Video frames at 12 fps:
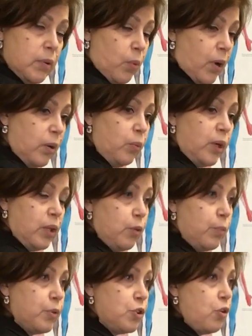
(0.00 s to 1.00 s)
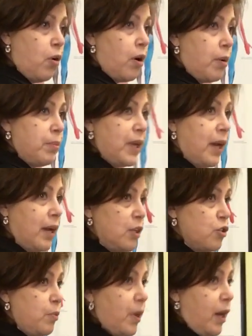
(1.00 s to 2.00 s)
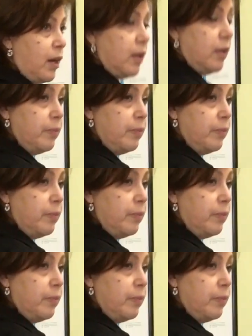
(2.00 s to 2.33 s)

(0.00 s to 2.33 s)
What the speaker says: one when you put your arm behind your back